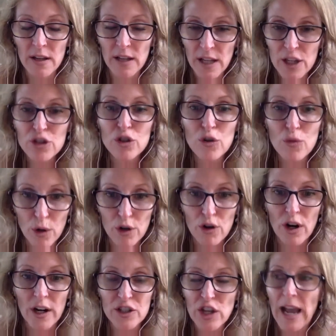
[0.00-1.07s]
issue or
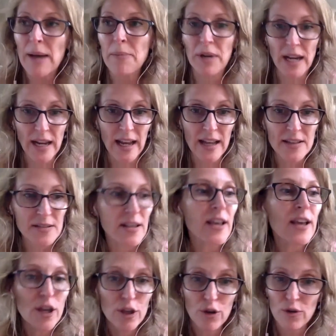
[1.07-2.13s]
crunch happening as
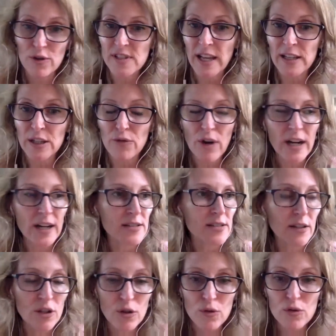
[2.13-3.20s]
you're exactly right as
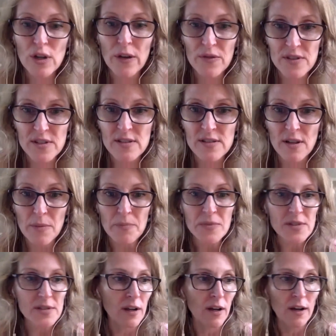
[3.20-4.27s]
huge health systems
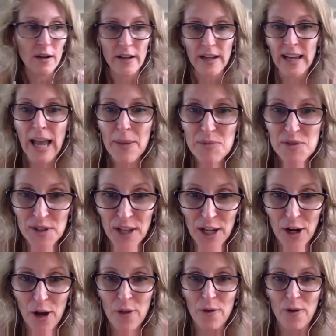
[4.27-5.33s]
uh, encapsulate
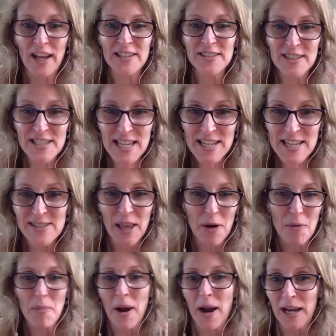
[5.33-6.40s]
other entities they're
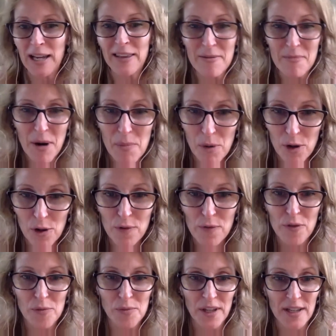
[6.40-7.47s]
buying them up all over
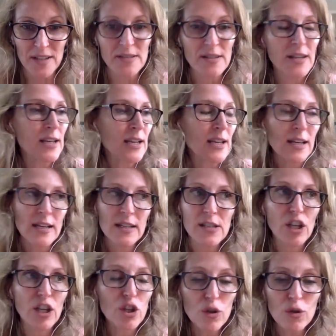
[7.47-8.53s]
the place it's a
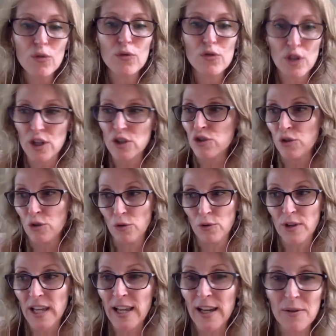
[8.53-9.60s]
huge issue you
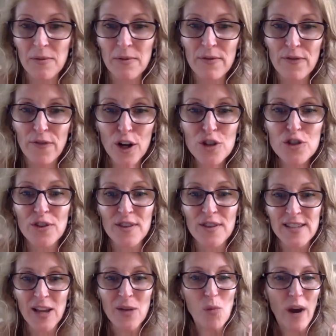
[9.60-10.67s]
can't function the
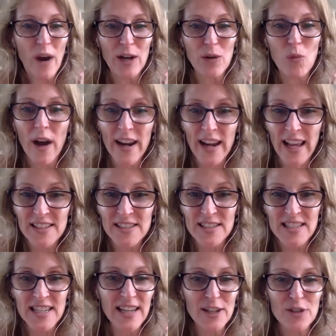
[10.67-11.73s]
same way in one
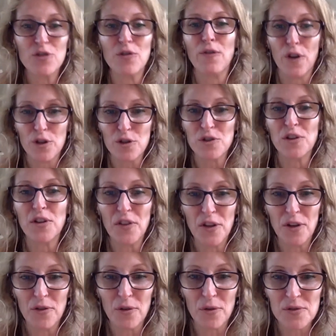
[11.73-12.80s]
entity as you function in the
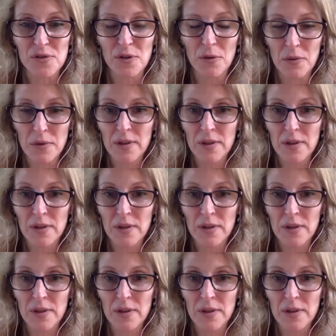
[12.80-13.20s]
other so